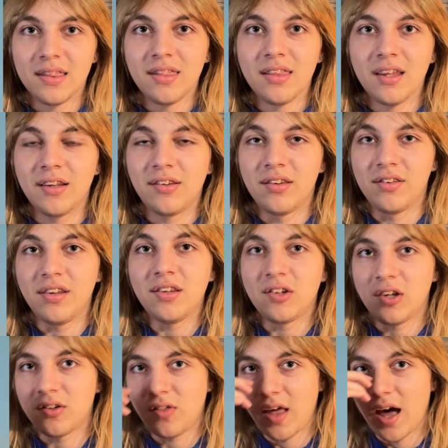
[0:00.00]
It's as easy
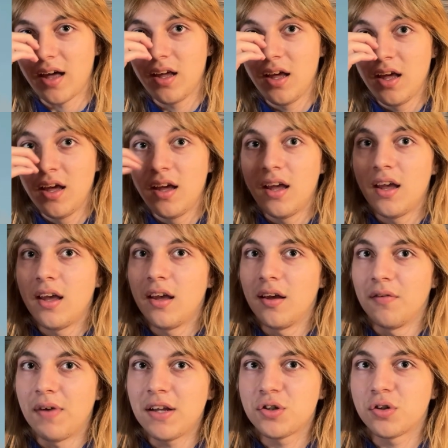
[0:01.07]
as that.
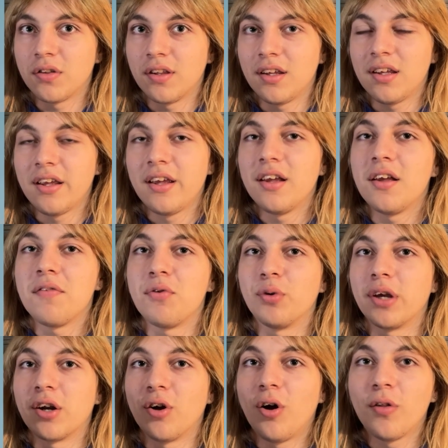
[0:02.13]
Eventually, if you
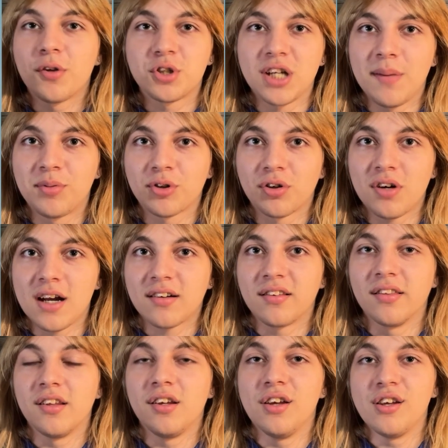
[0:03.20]
get all the shapes
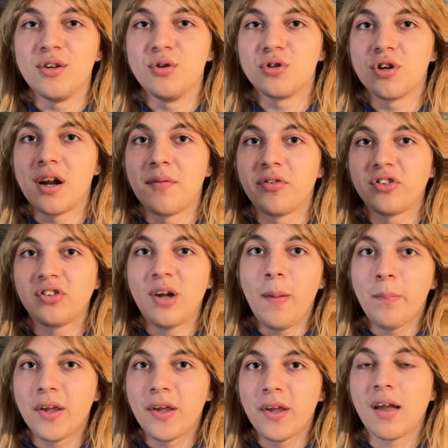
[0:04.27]
correctly, you should have
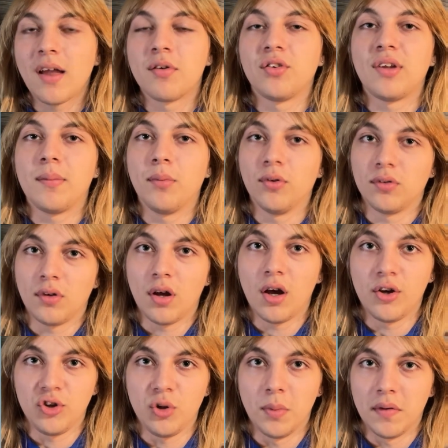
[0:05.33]
something that resembles
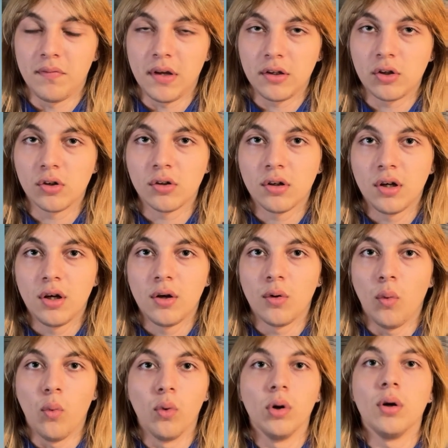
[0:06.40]
a human figure
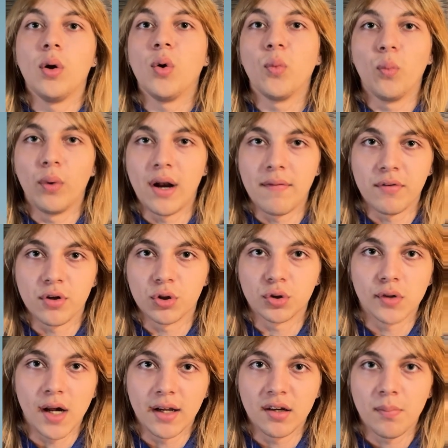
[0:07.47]
or whatever you're
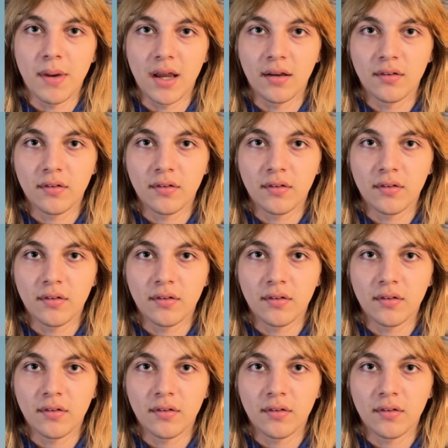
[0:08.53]
trying to paint.